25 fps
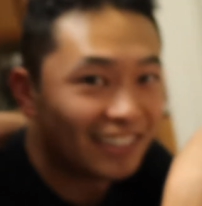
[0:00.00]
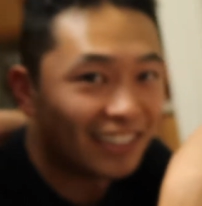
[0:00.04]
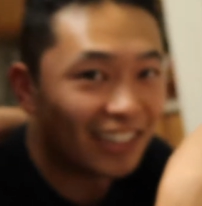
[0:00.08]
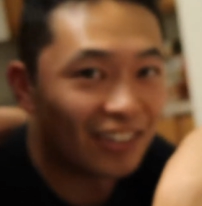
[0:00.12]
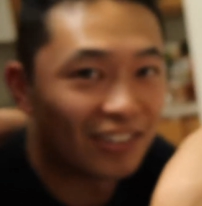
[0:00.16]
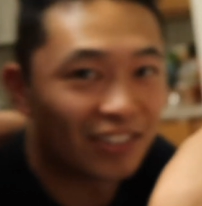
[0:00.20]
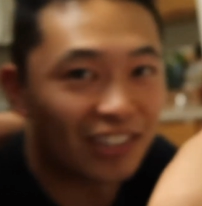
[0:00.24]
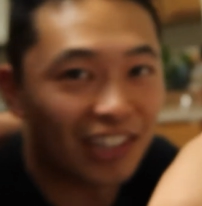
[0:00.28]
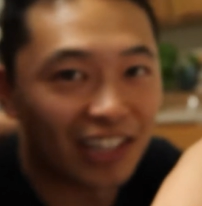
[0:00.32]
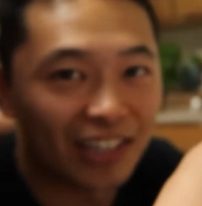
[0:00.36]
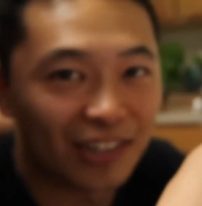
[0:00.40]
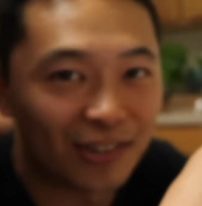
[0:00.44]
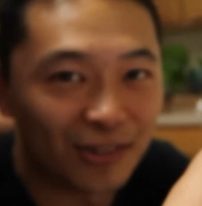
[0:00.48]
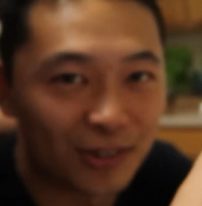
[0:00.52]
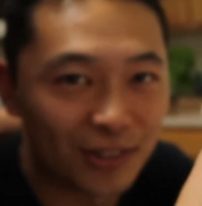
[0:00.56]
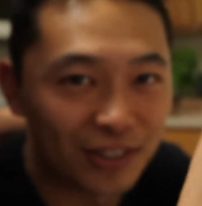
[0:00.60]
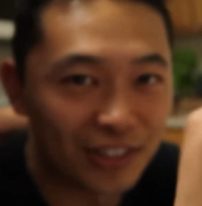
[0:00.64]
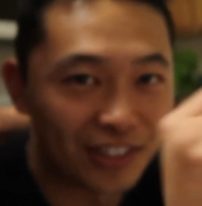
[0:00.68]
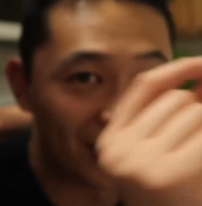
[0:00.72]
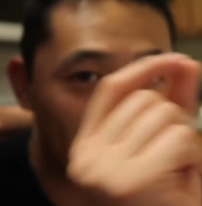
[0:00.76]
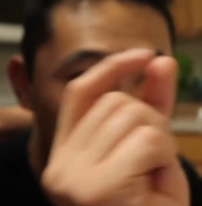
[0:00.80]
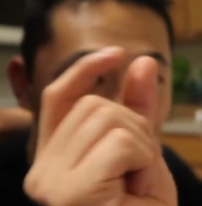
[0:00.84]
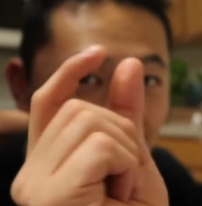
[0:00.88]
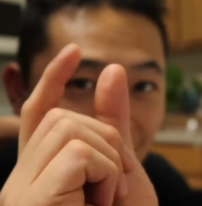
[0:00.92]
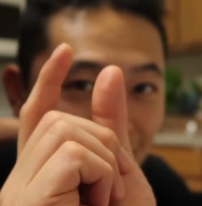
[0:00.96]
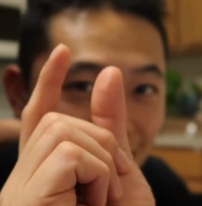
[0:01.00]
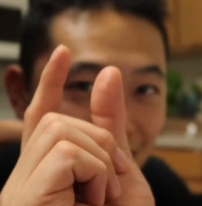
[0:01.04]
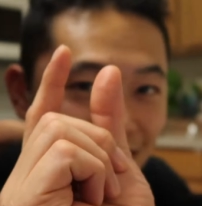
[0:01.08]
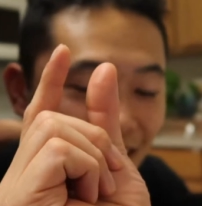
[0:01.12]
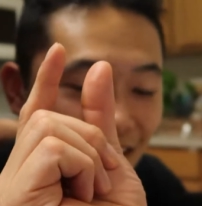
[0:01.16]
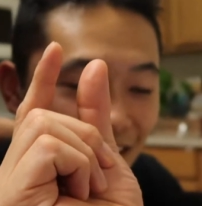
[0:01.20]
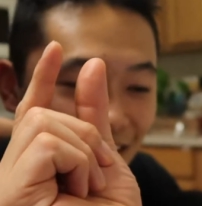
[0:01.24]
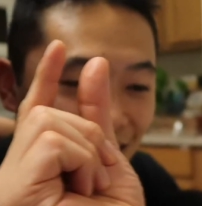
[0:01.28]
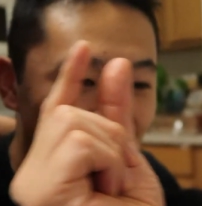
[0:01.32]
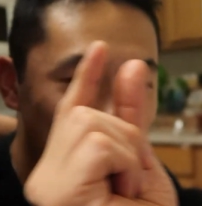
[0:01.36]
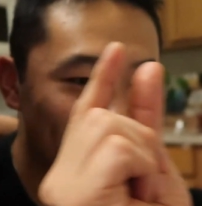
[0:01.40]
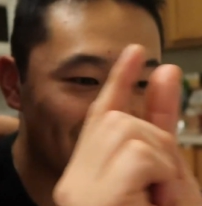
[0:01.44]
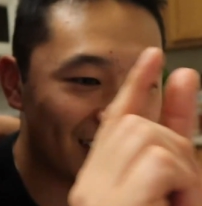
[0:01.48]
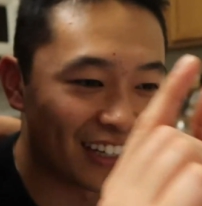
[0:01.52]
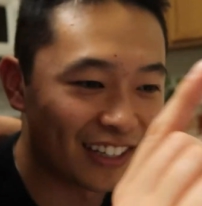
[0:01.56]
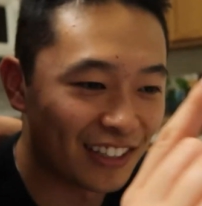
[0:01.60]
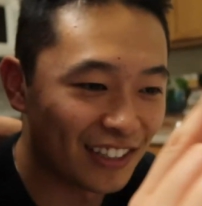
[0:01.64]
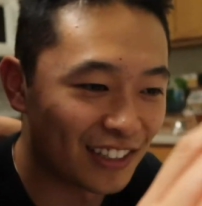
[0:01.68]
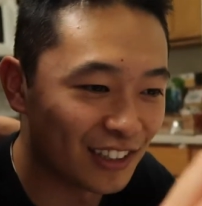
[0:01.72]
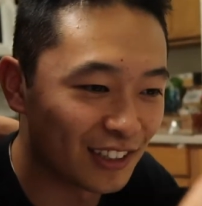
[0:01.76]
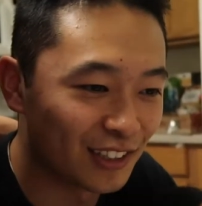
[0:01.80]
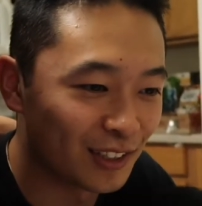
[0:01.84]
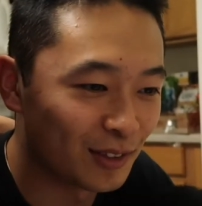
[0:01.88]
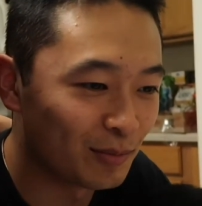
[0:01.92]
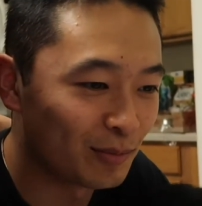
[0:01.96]
I'm glad it was a tiny,
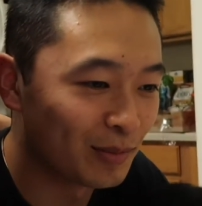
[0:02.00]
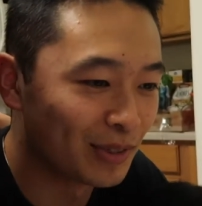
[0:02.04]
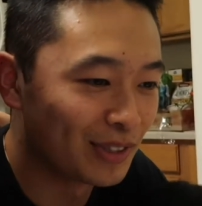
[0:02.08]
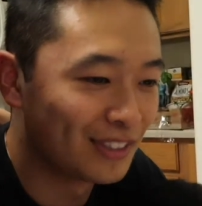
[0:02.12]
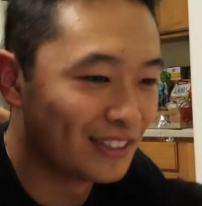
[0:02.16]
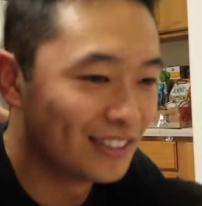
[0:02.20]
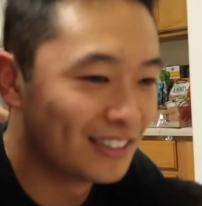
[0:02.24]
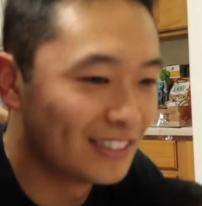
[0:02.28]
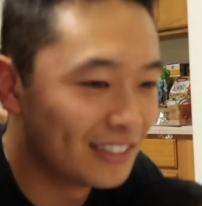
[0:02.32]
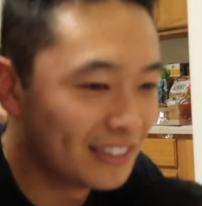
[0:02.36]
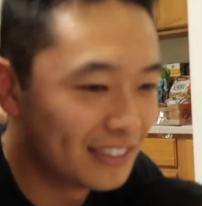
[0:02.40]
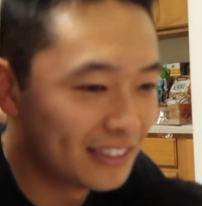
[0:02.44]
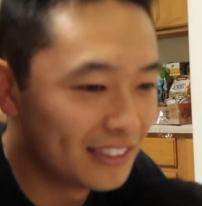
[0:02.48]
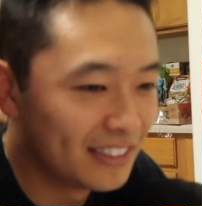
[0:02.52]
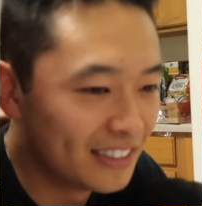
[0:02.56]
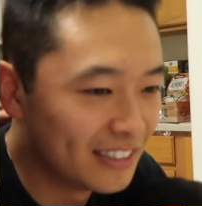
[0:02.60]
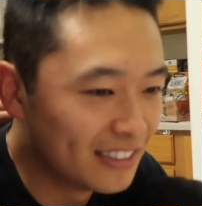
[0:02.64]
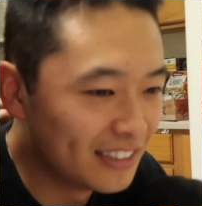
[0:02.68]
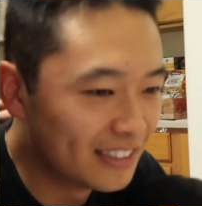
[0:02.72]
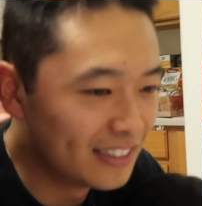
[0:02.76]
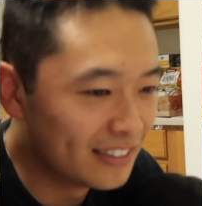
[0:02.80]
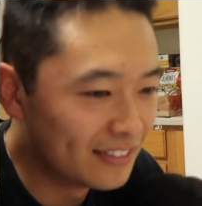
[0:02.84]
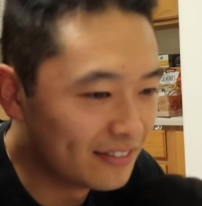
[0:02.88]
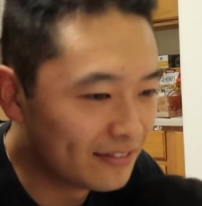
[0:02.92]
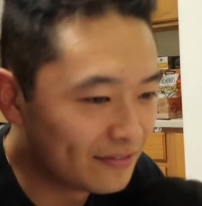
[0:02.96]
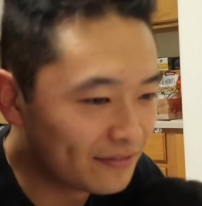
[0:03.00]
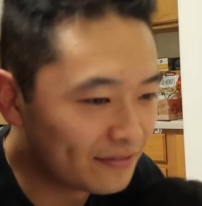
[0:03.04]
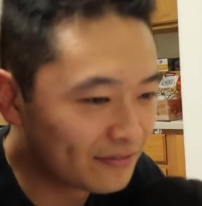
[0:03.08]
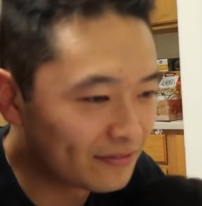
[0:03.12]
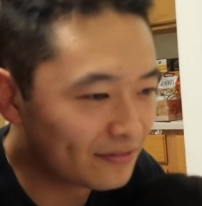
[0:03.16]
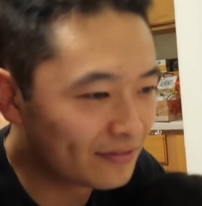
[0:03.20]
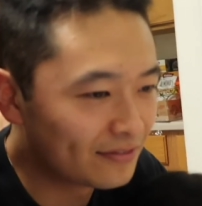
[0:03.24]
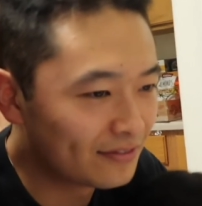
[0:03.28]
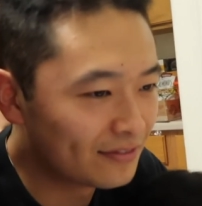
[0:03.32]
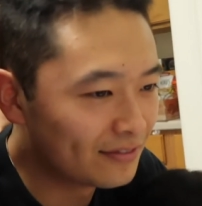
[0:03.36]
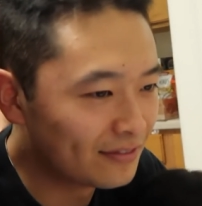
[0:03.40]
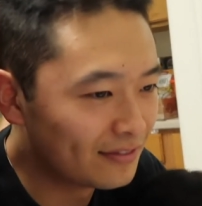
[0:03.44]
tiny clip. You're famous.